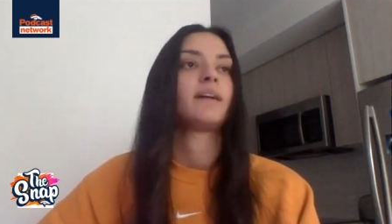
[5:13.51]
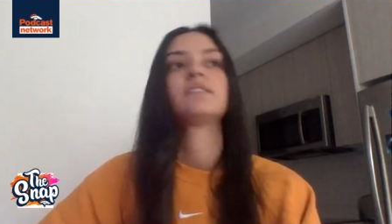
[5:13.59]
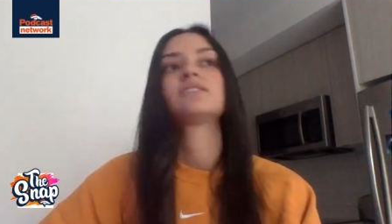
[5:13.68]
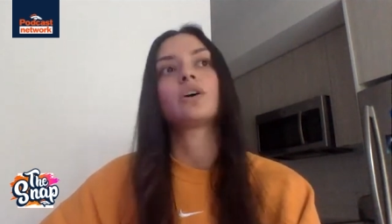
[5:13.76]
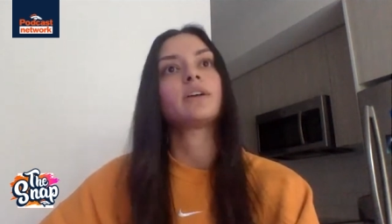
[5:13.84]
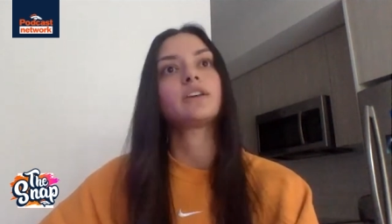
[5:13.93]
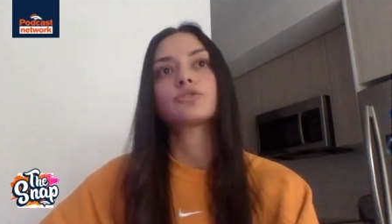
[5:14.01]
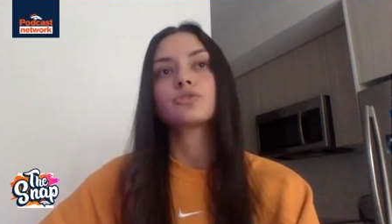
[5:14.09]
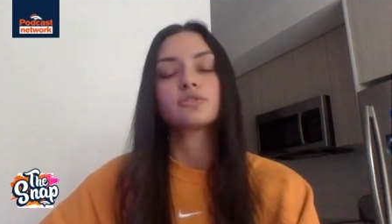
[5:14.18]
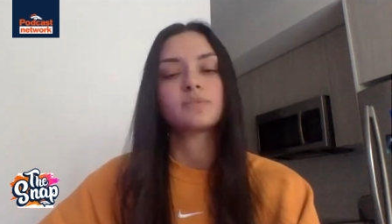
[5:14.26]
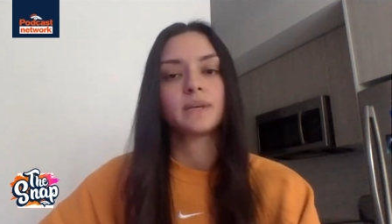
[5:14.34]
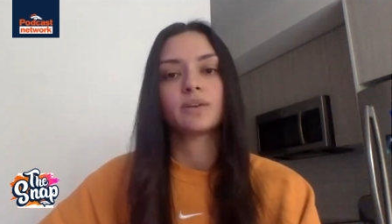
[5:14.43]
So he
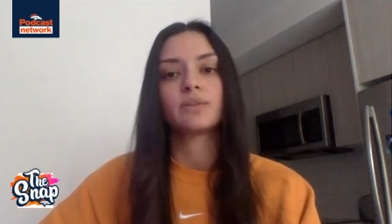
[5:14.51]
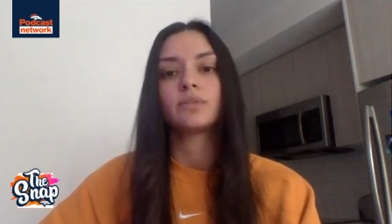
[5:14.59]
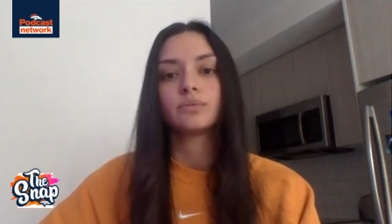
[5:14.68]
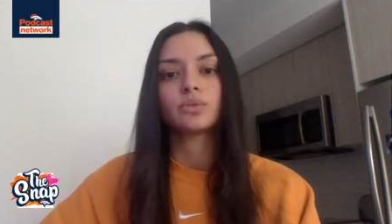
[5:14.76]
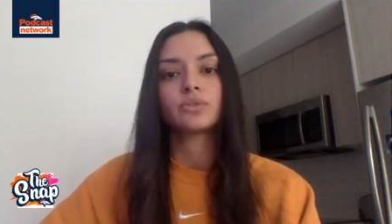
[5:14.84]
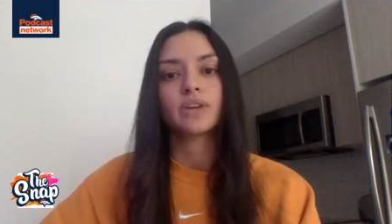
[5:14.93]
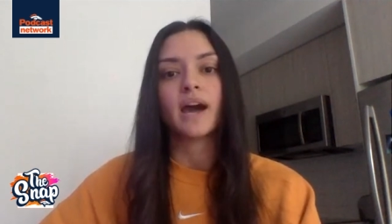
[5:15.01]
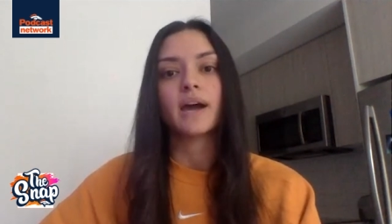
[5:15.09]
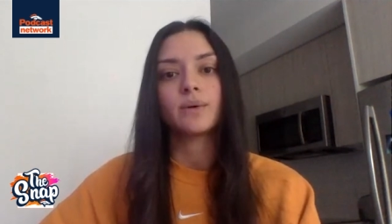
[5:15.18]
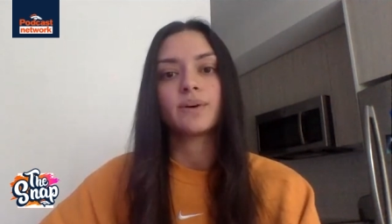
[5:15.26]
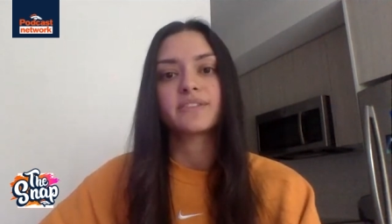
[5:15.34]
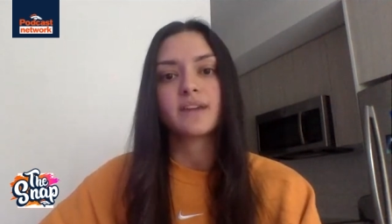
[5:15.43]
introduced me to the guy
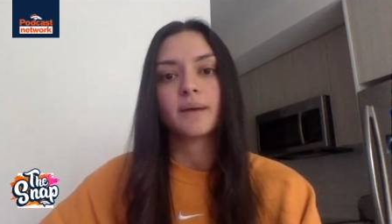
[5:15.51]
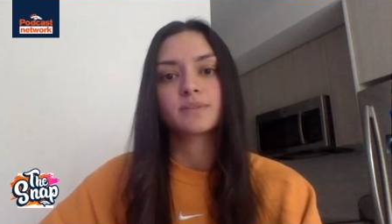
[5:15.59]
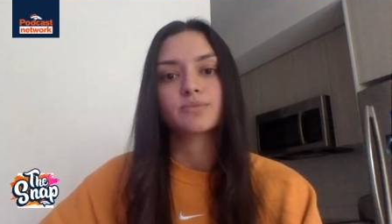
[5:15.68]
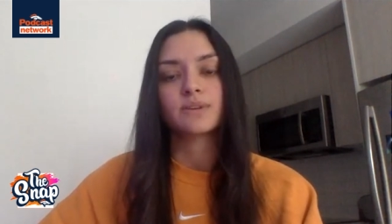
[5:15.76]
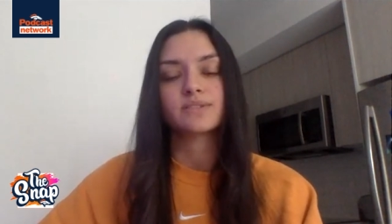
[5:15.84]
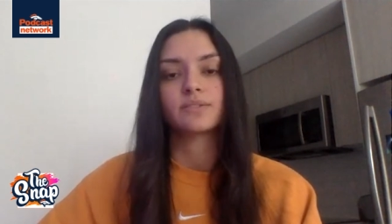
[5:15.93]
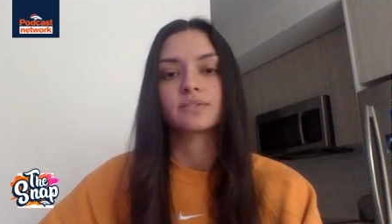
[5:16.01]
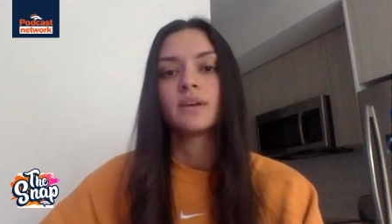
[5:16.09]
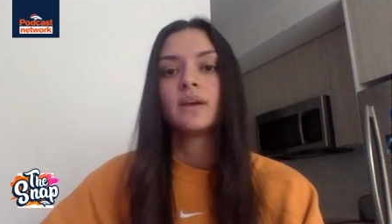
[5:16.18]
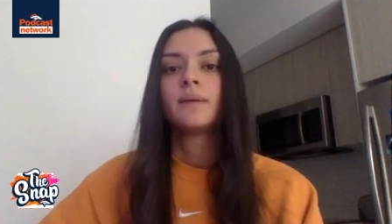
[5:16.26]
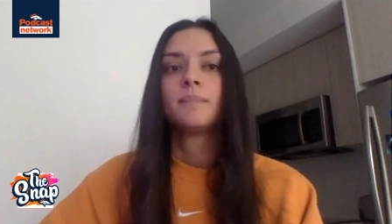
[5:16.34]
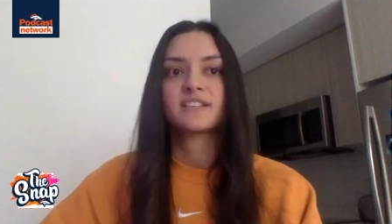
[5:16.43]
who at the time was Russell's
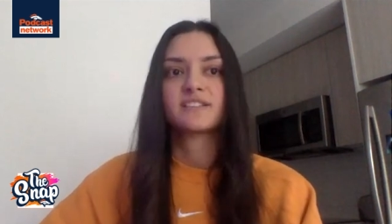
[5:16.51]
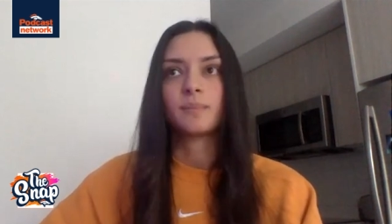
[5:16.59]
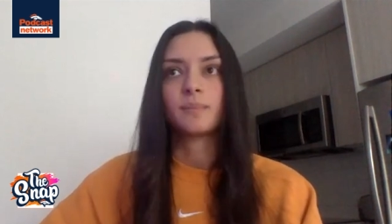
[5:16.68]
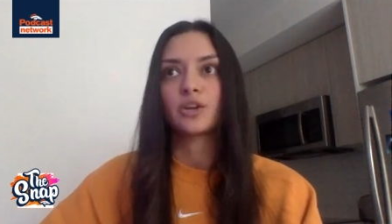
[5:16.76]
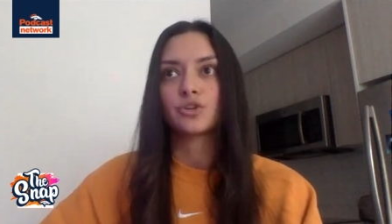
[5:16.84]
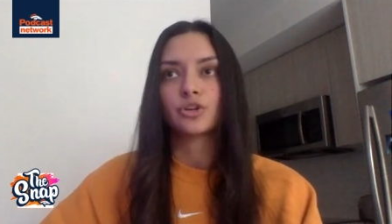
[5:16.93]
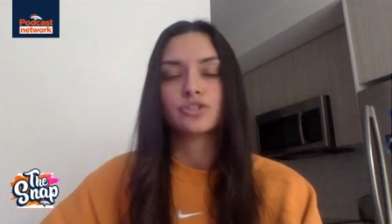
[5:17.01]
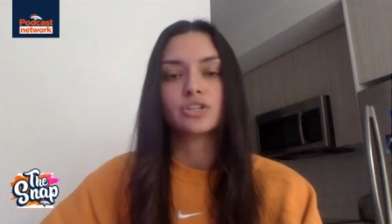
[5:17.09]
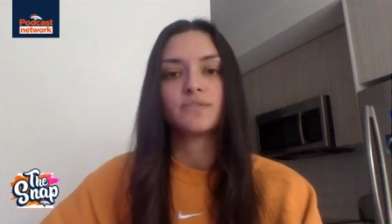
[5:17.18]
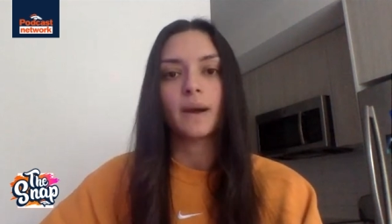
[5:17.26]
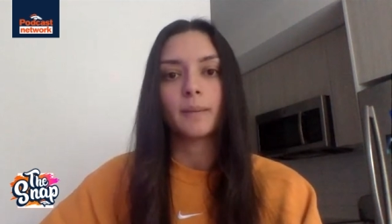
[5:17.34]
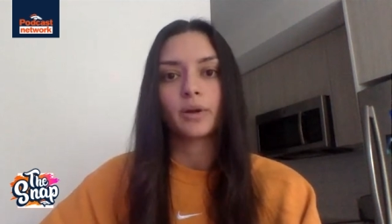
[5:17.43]
business manager and
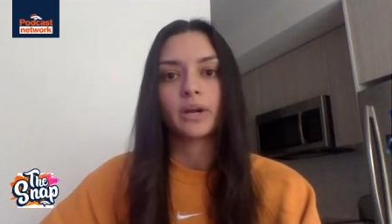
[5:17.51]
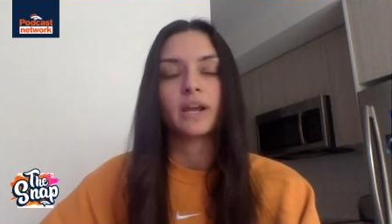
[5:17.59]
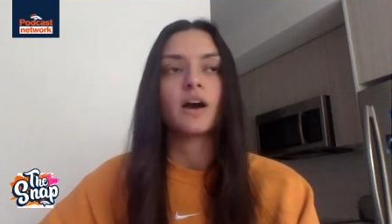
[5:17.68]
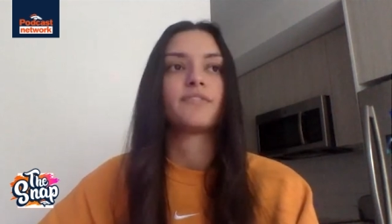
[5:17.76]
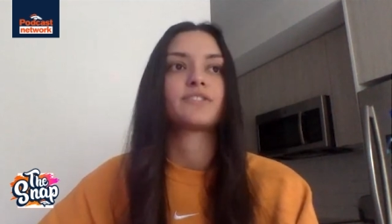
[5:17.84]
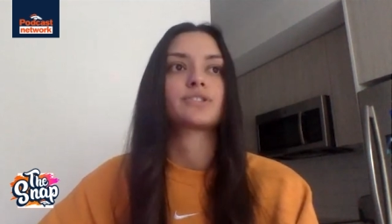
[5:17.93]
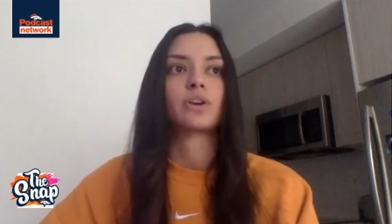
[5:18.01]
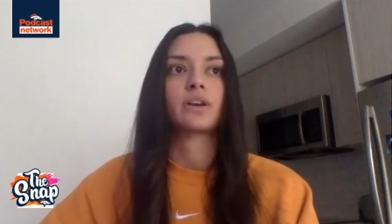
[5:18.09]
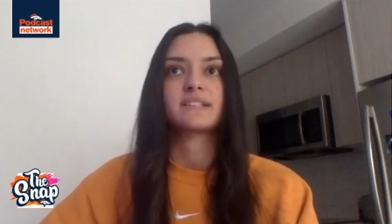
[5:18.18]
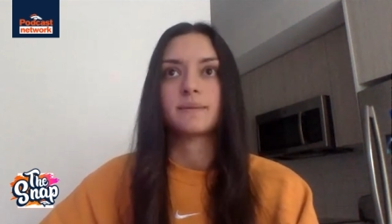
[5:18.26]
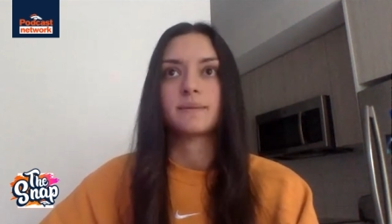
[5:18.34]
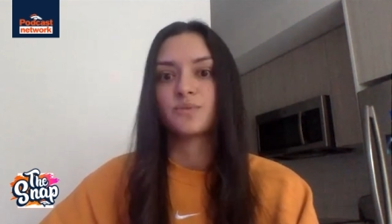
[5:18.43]
chief operating officer.
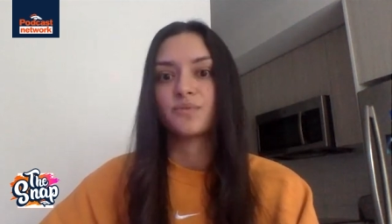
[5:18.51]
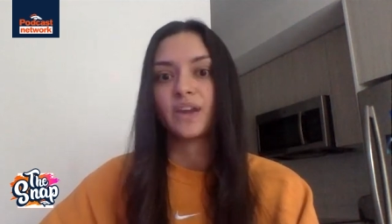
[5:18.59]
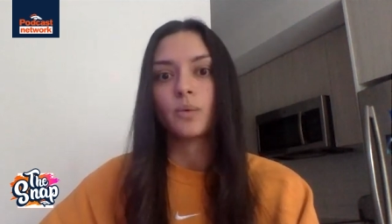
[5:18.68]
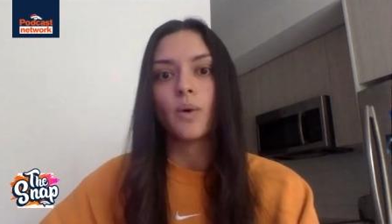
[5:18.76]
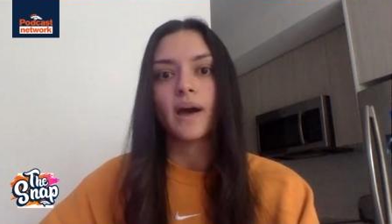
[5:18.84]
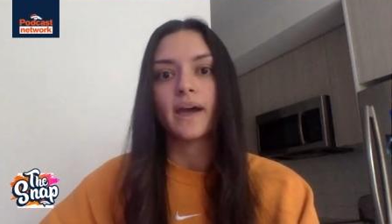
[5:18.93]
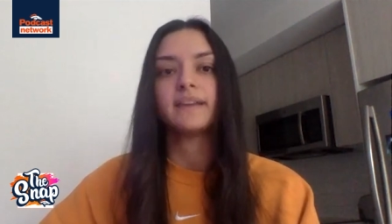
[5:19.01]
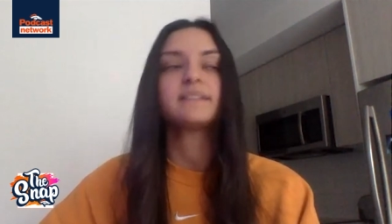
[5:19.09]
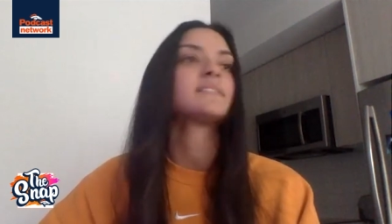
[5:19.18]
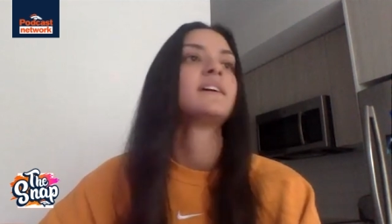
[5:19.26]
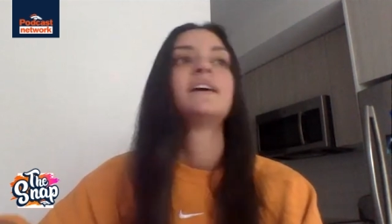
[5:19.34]
His name was Vic Weiss.